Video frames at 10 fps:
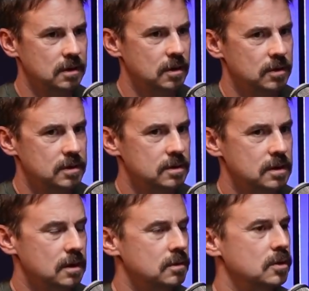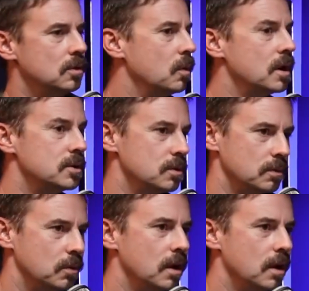you know, you don't want to do it?